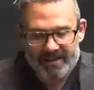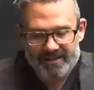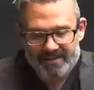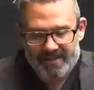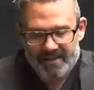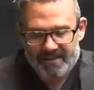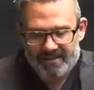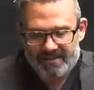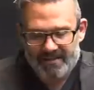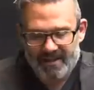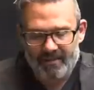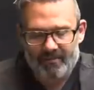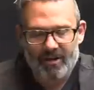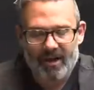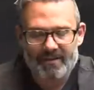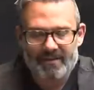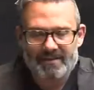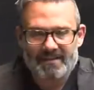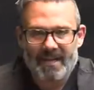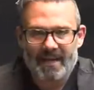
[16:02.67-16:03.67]
it exists. I'm
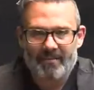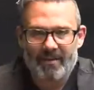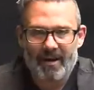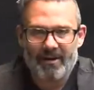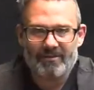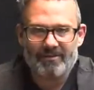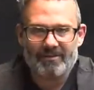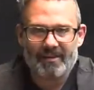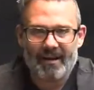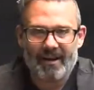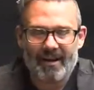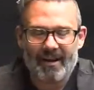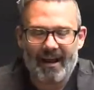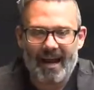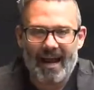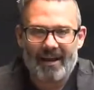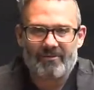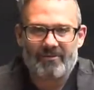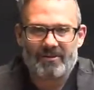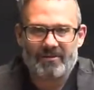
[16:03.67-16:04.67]
glad this came out uh,
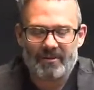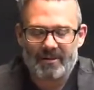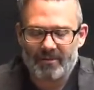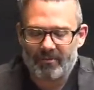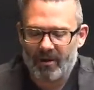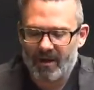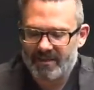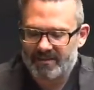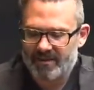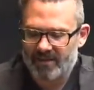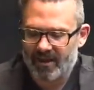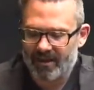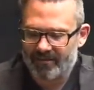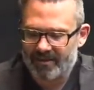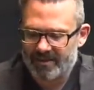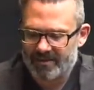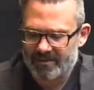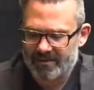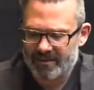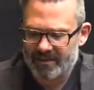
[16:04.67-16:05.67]
after the main box set,
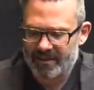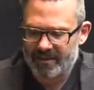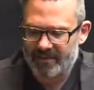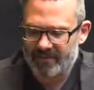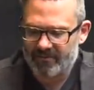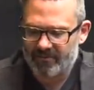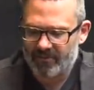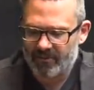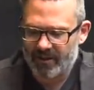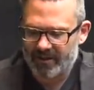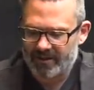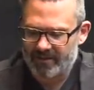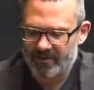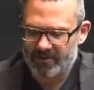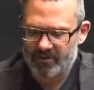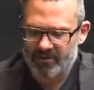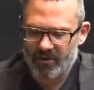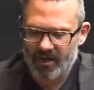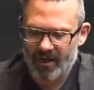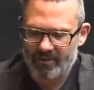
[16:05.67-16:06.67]
obviously, for like the
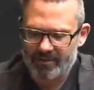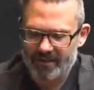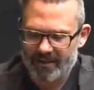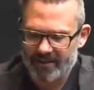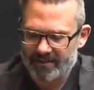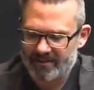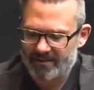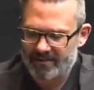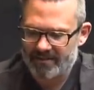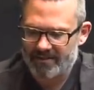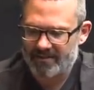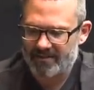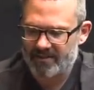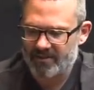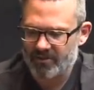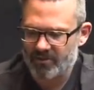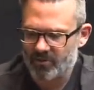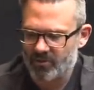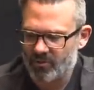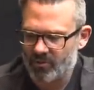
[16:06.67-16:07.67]
veteran hobbyists
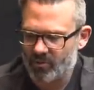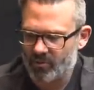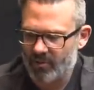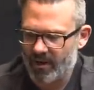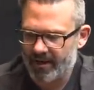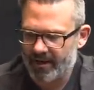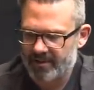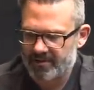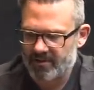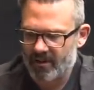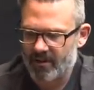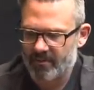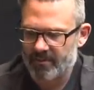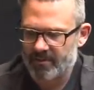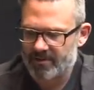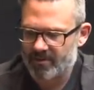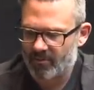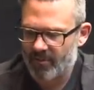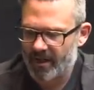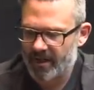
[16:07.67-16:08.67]
to, I guess,
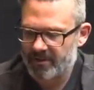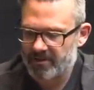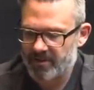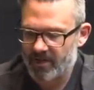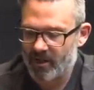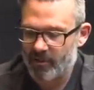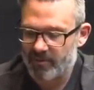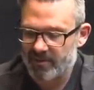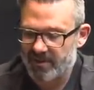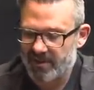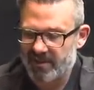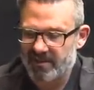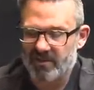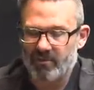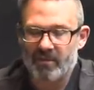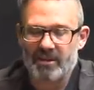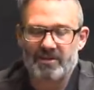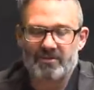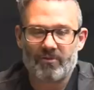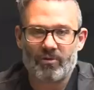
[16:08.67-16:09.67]
augment the range, and I hope it stays in
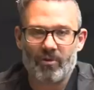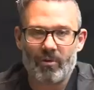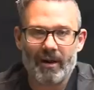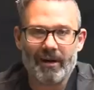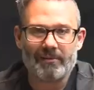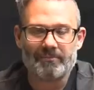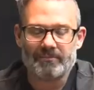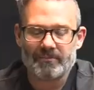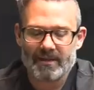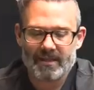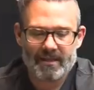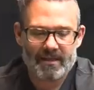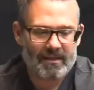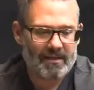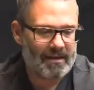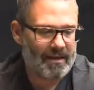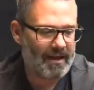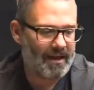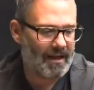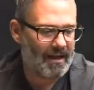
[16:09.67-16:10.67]
the range for a while.
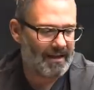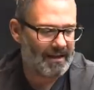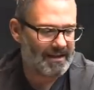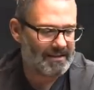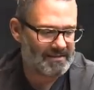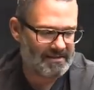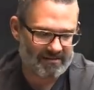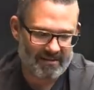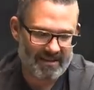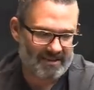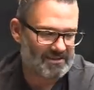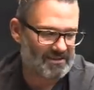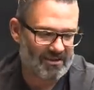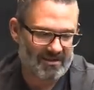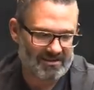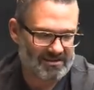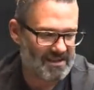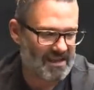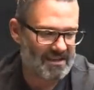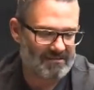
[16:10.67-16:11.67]
Uh, it's a nice
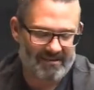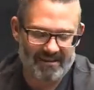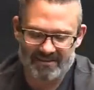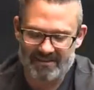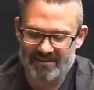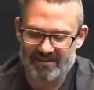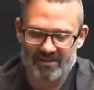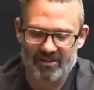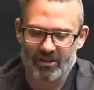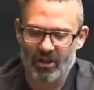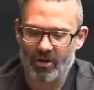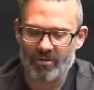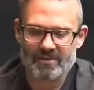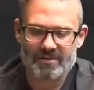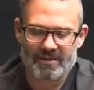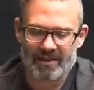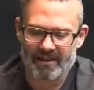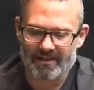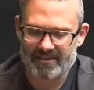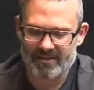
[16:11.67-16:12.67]
starter set. It's as
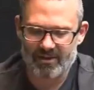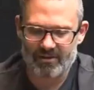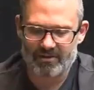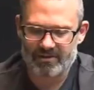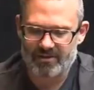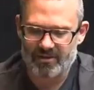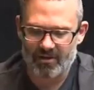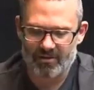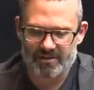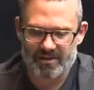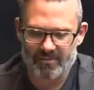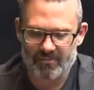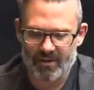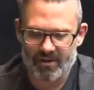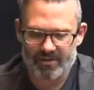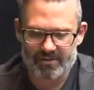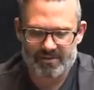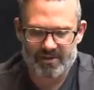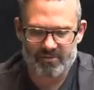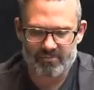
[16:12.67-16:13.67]
close as those starter set
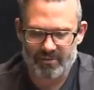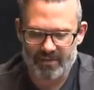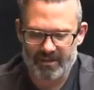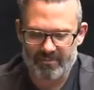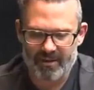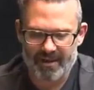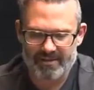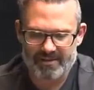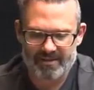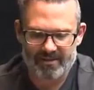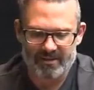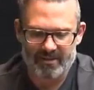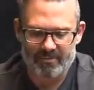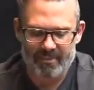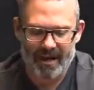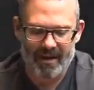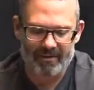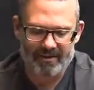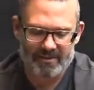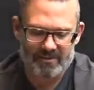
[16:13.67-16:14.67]
models could be, basically
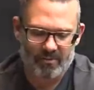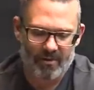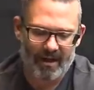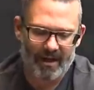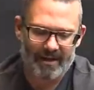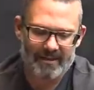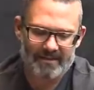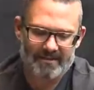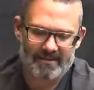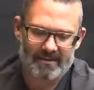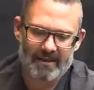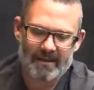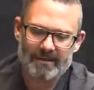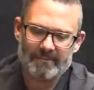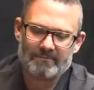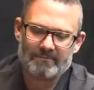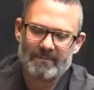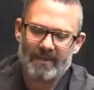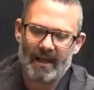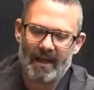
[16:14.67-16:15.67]
balance-wise.
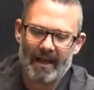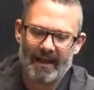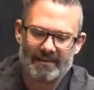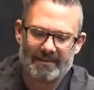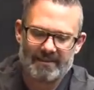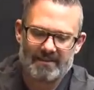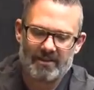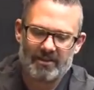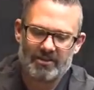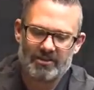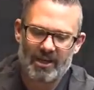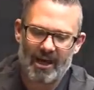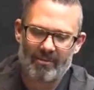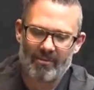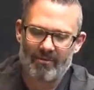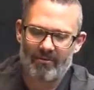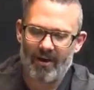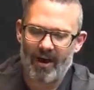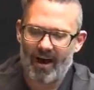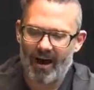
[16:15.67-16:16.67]
Uh, it does a good
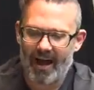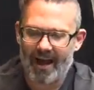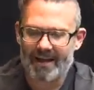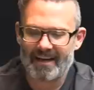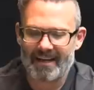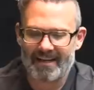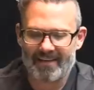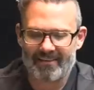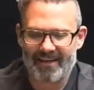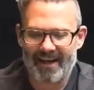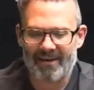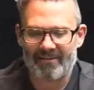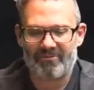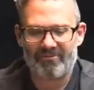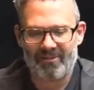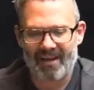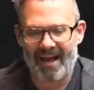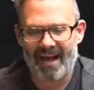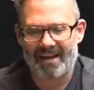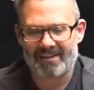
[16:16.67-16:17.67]
job of hiding that
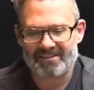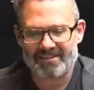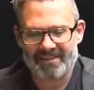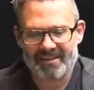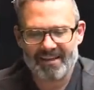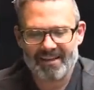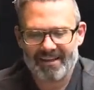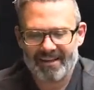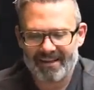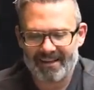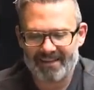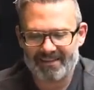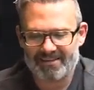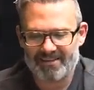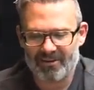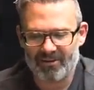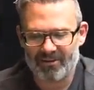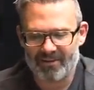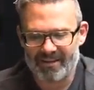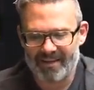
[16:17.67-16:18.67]
fact
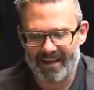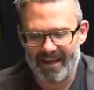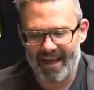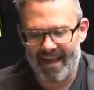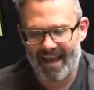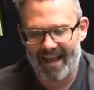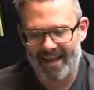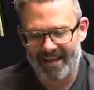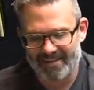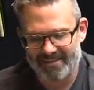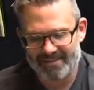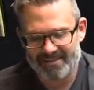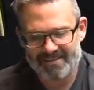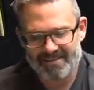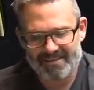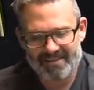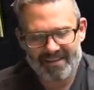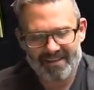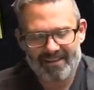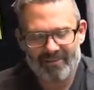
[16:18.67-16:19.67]
until the
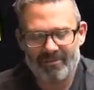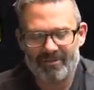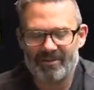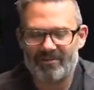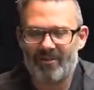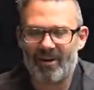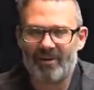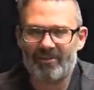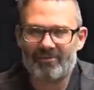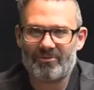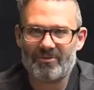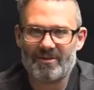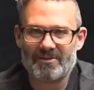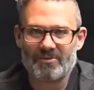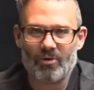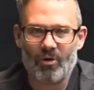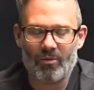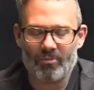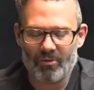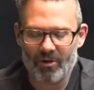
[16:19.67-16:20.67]
end, when you've gotten through this
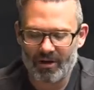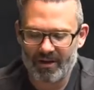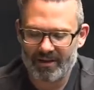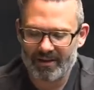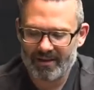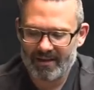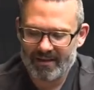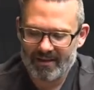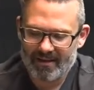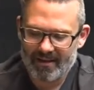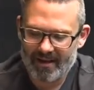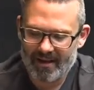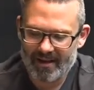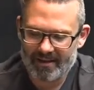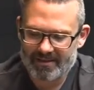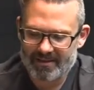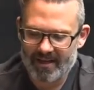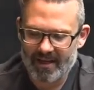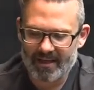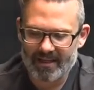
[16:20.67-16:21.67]
whole book,
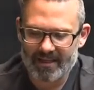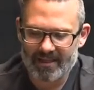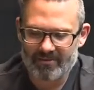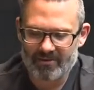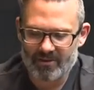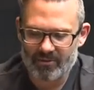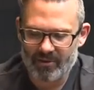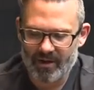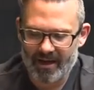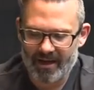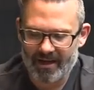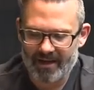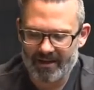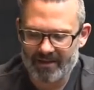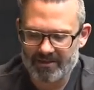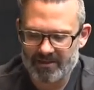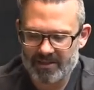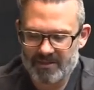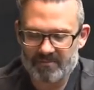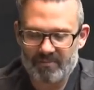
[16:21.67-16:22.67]
uh, to kind of give you
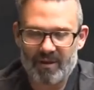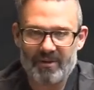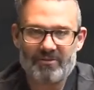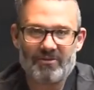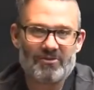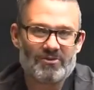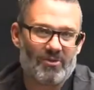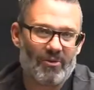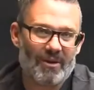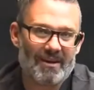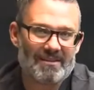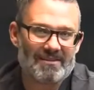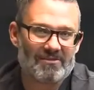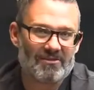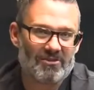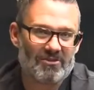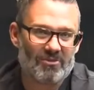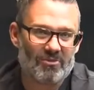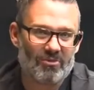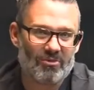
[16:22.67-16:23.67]
a just play with your toys and
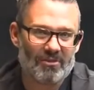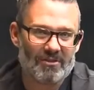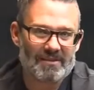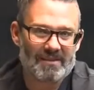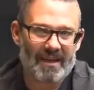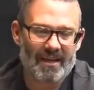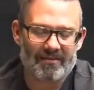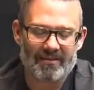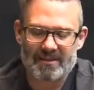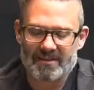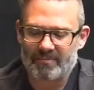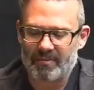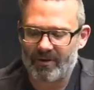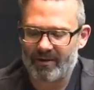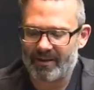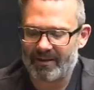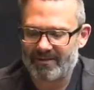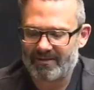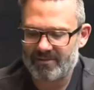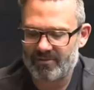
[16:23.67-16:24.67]
learn the rules kind of
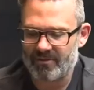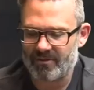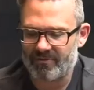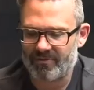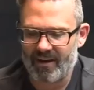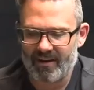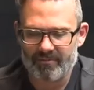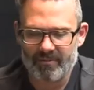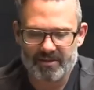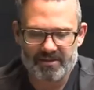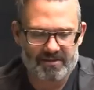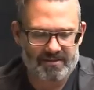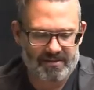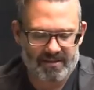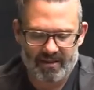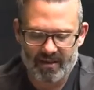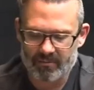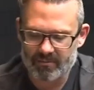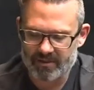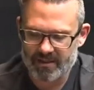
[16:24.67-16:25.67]
experience through the five missions
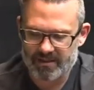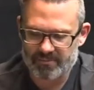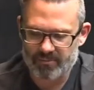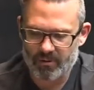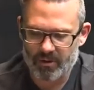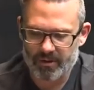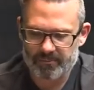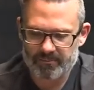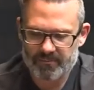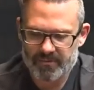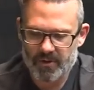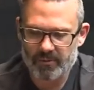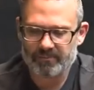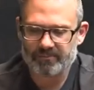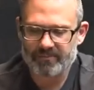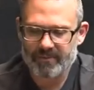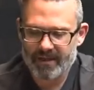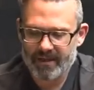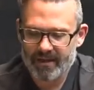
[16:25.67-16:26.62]
that come in this book. So